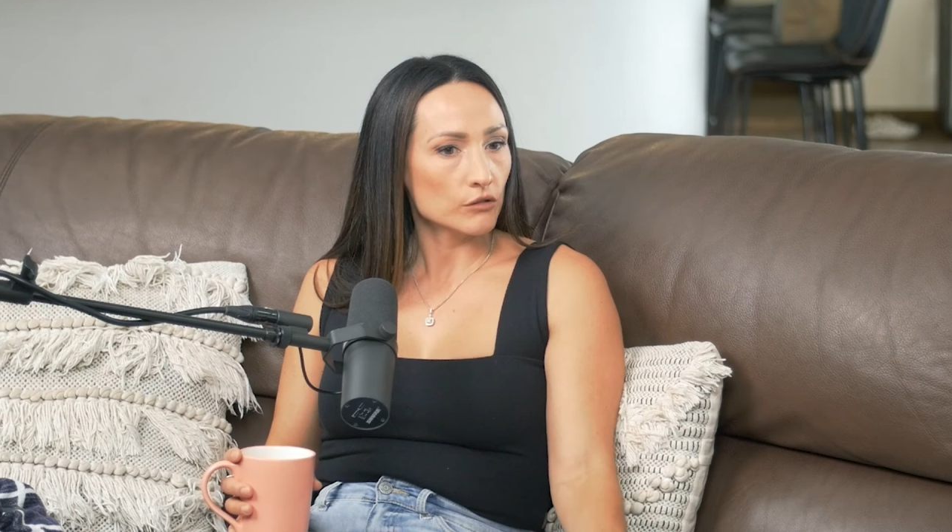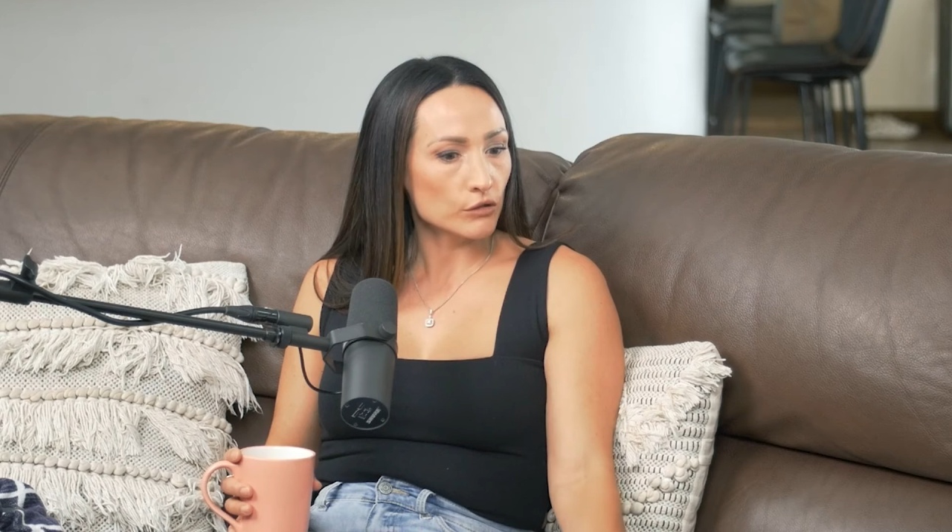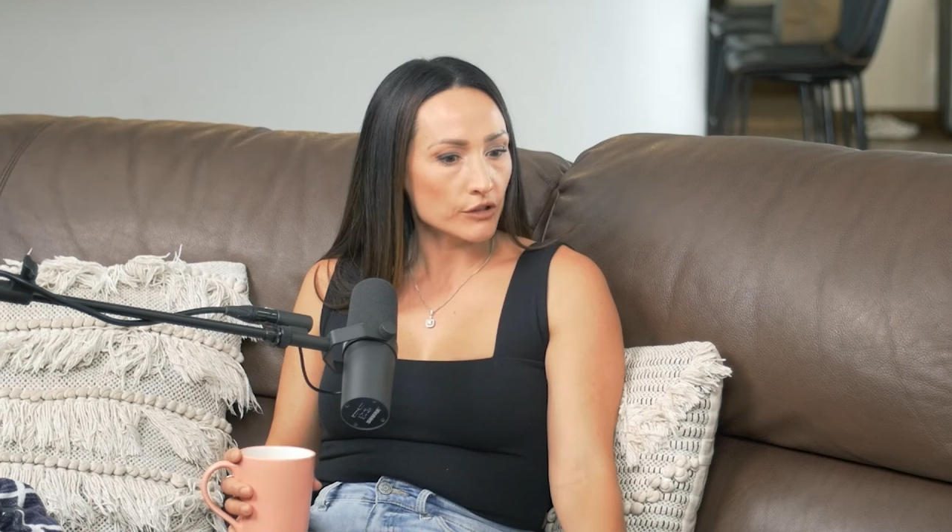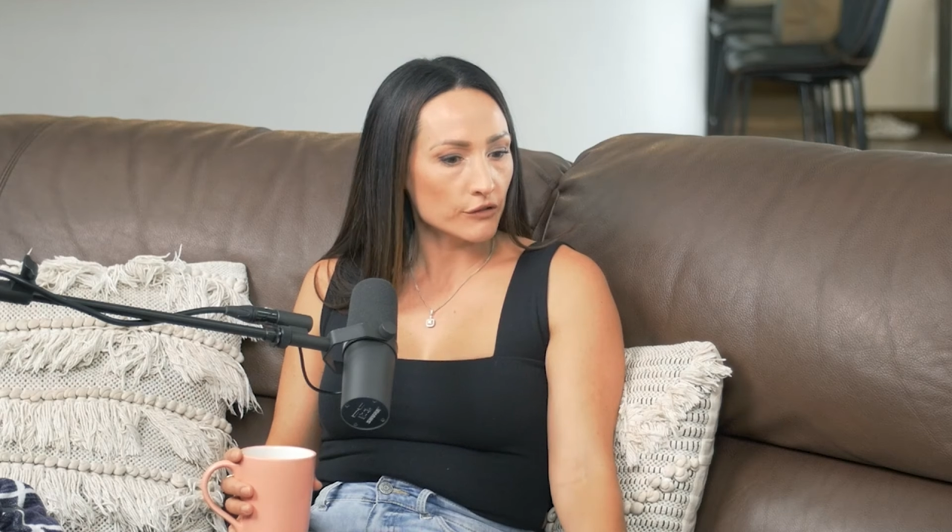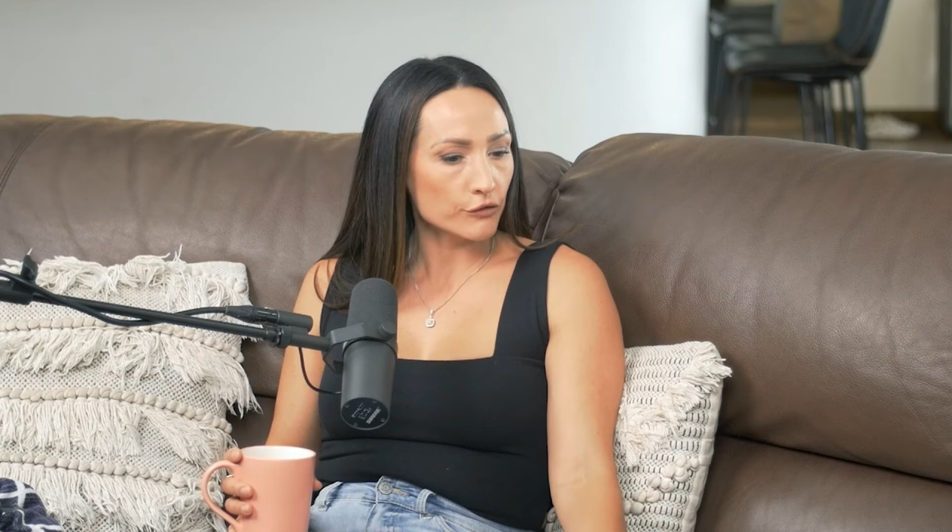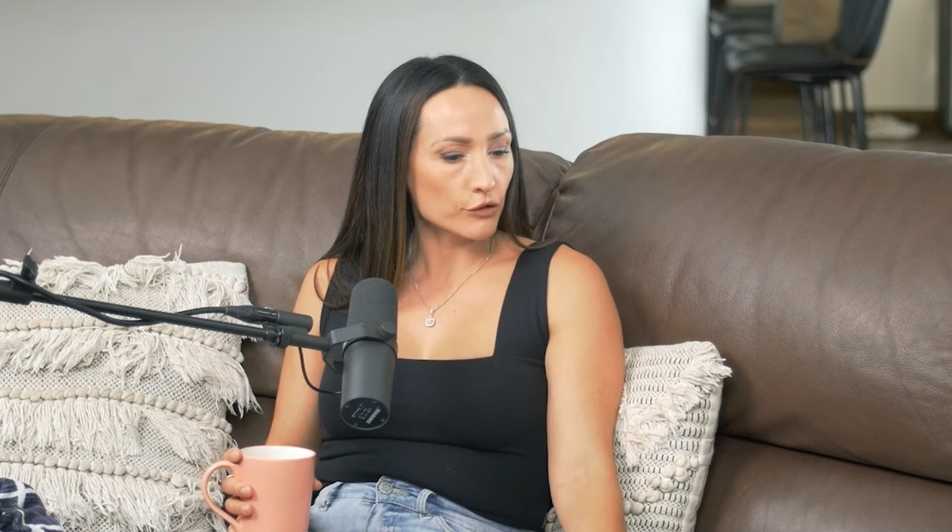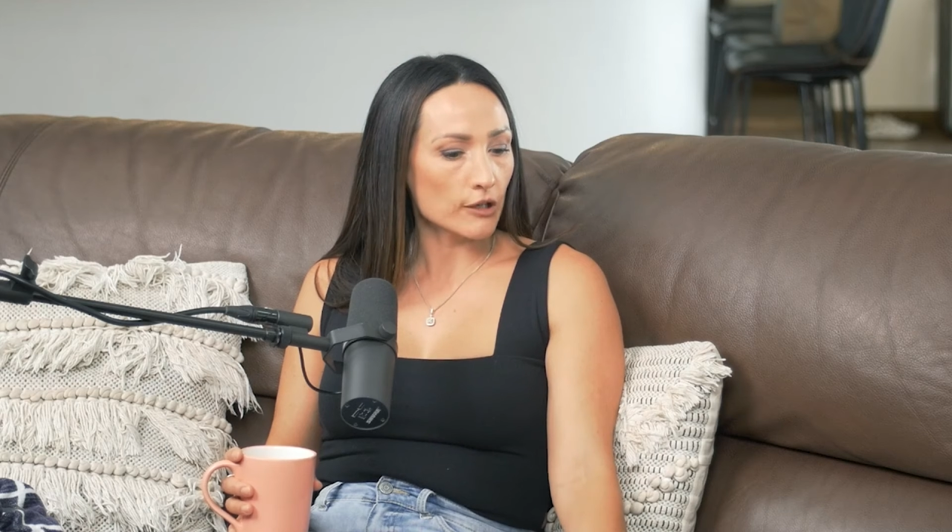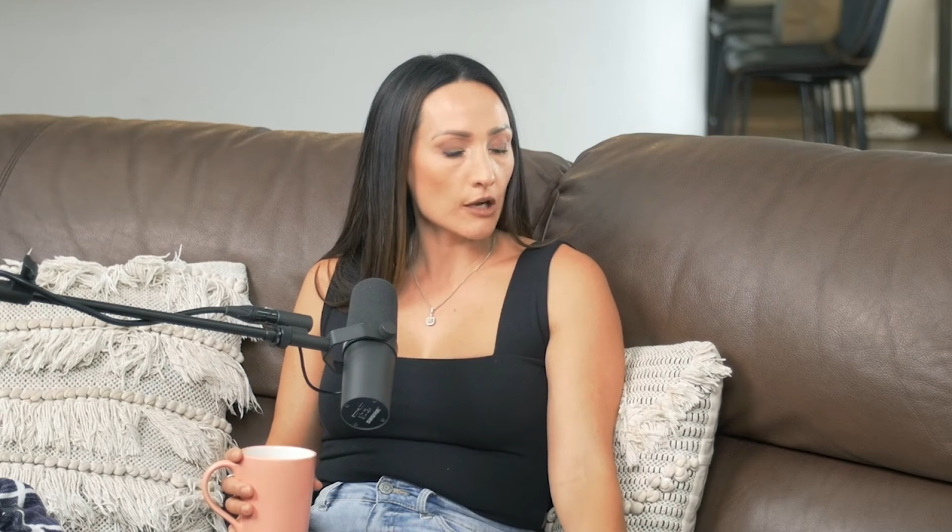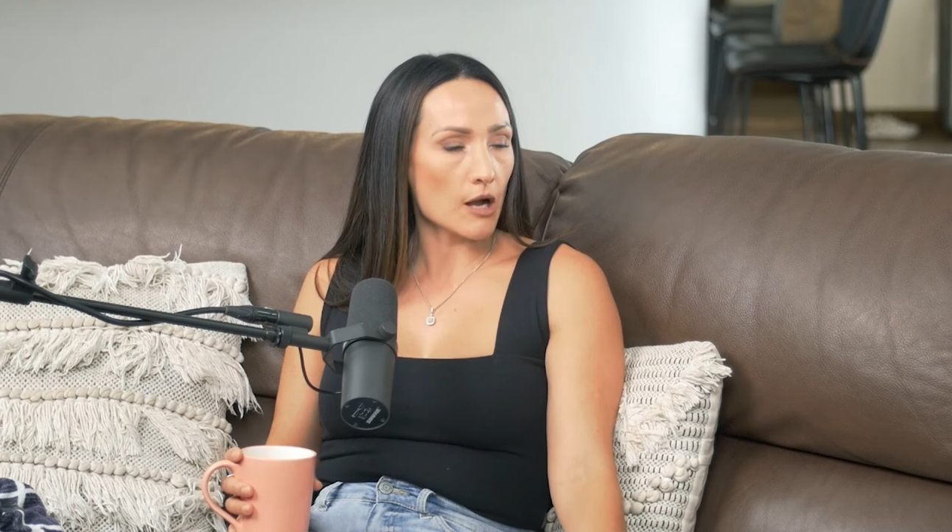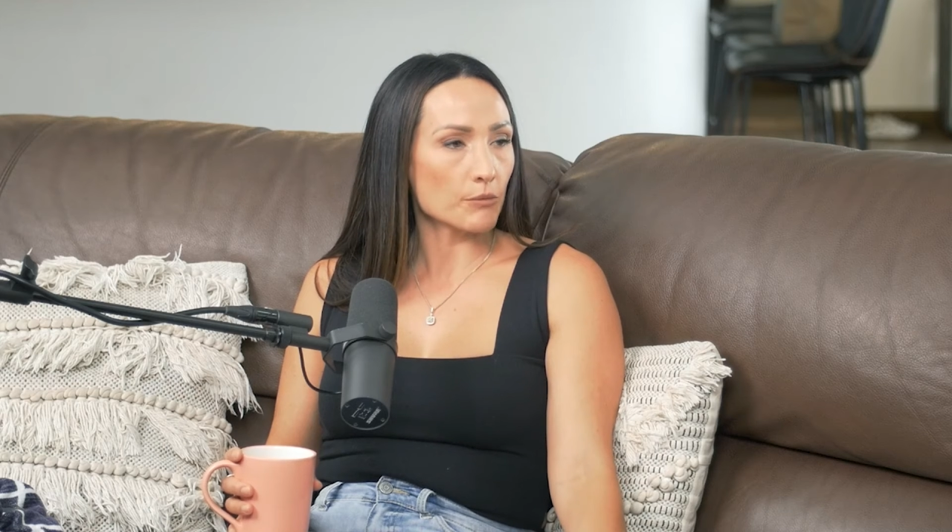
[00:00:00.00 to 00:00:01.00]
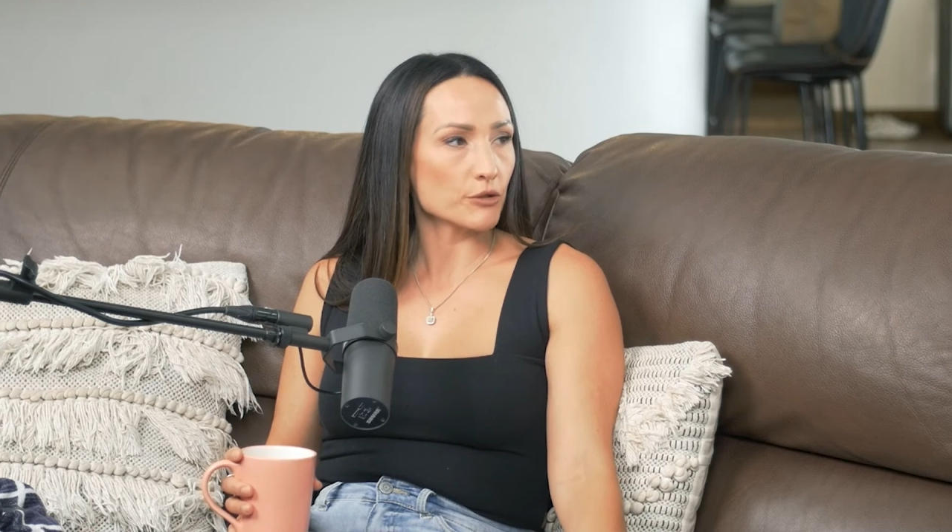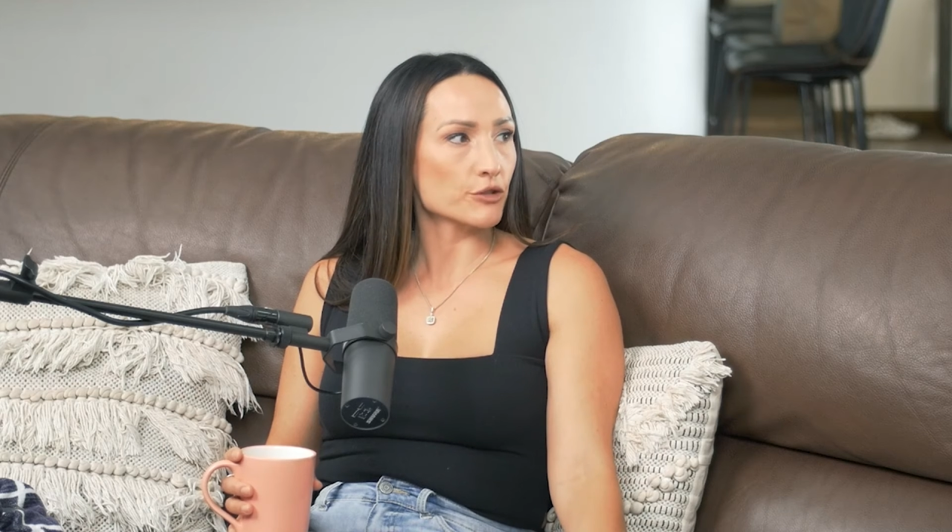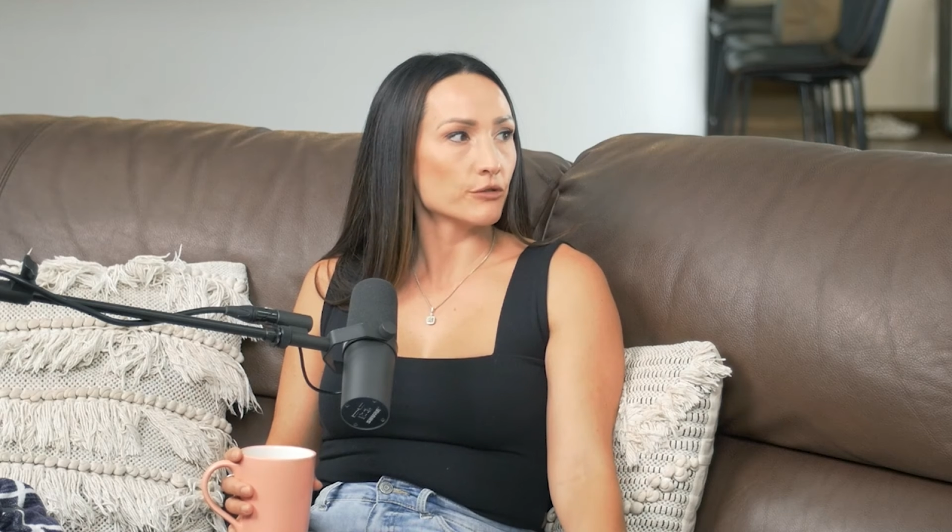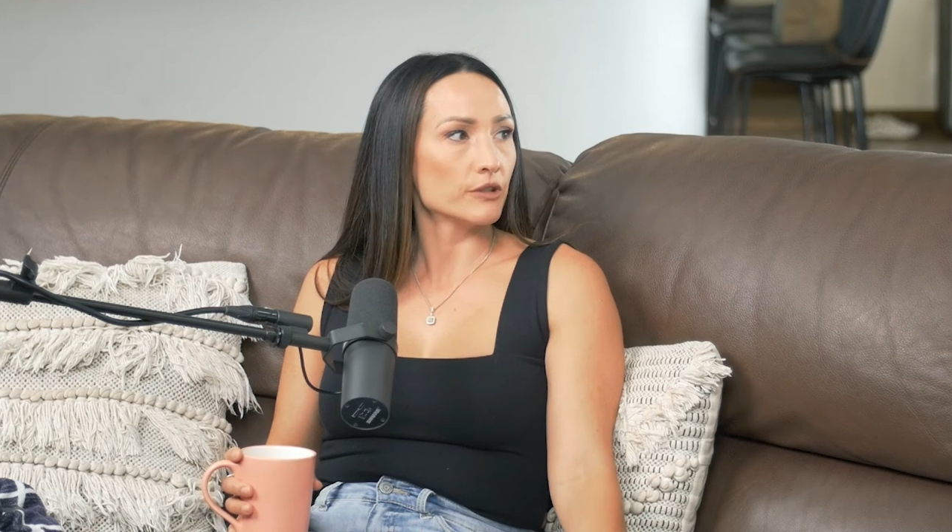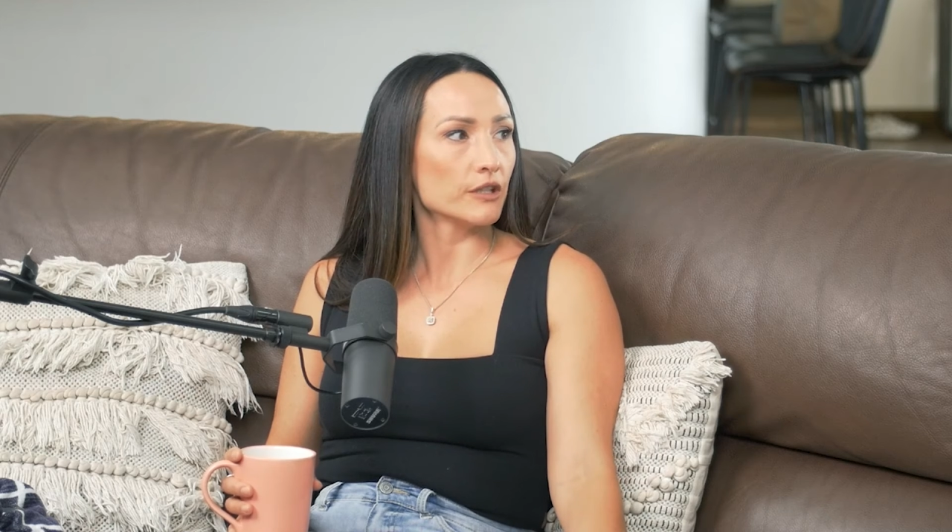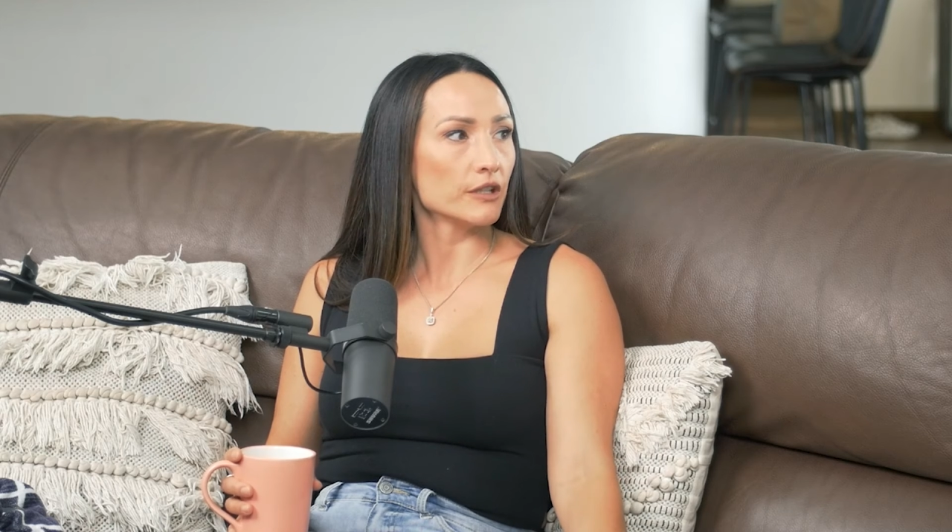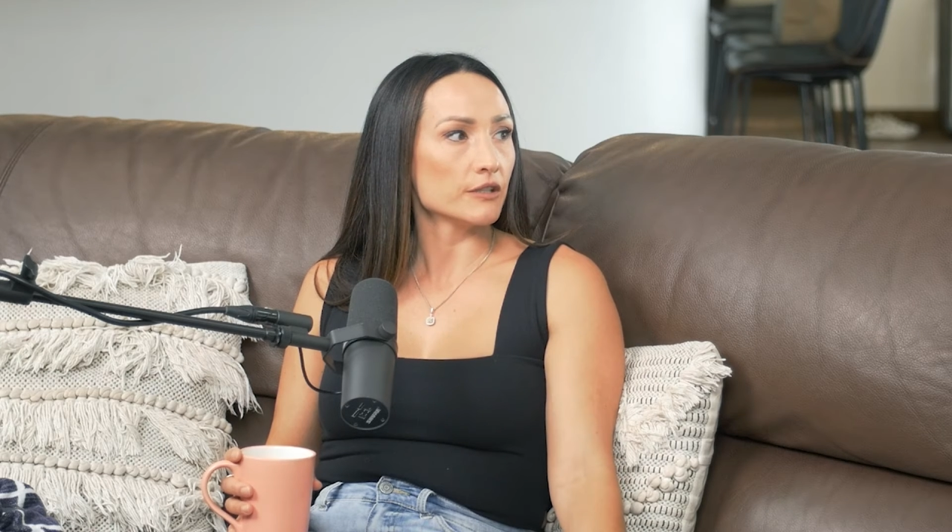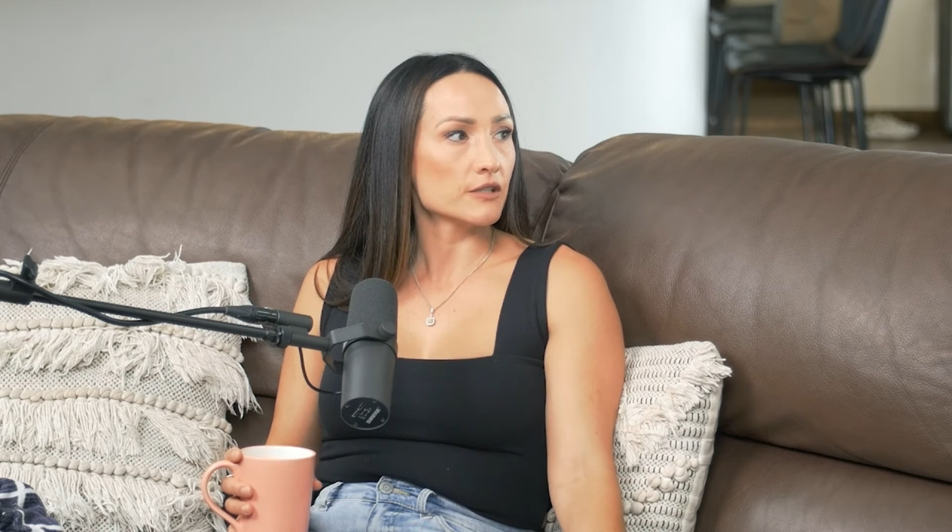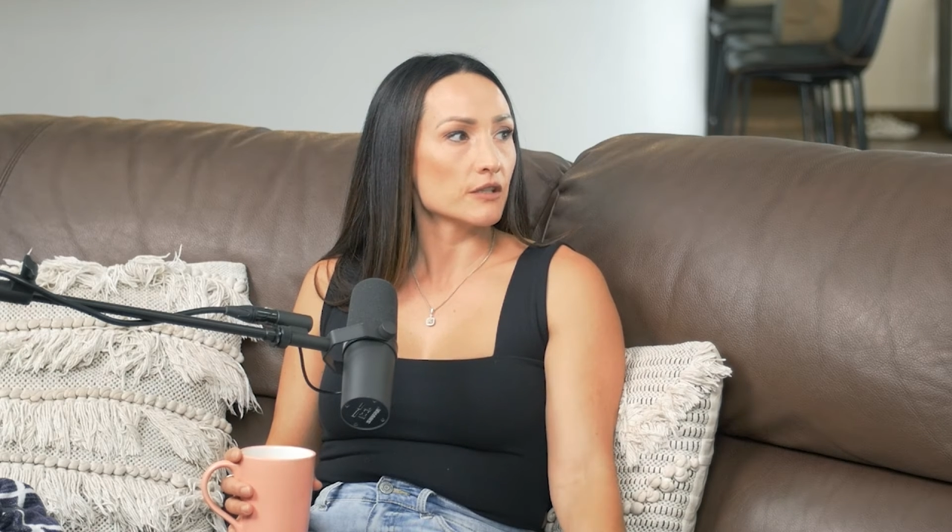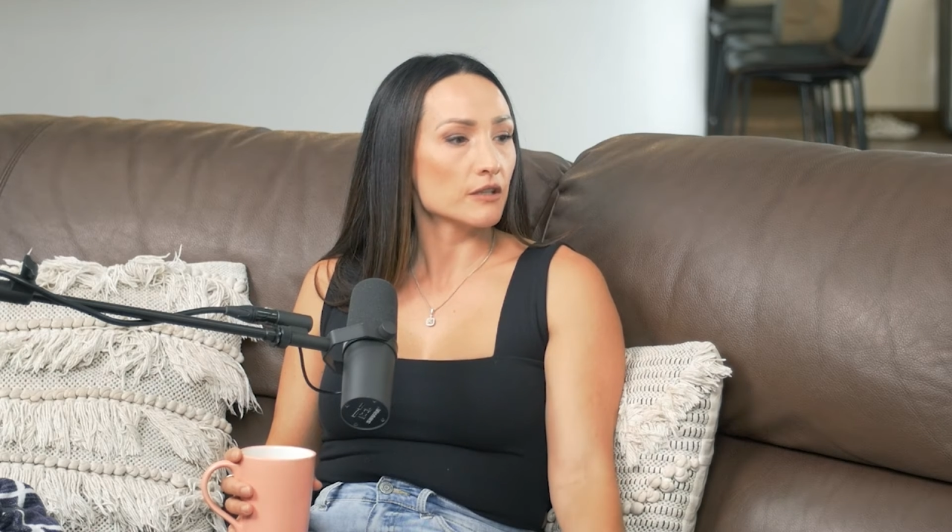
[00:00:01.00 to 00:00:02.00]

looking for opportunities,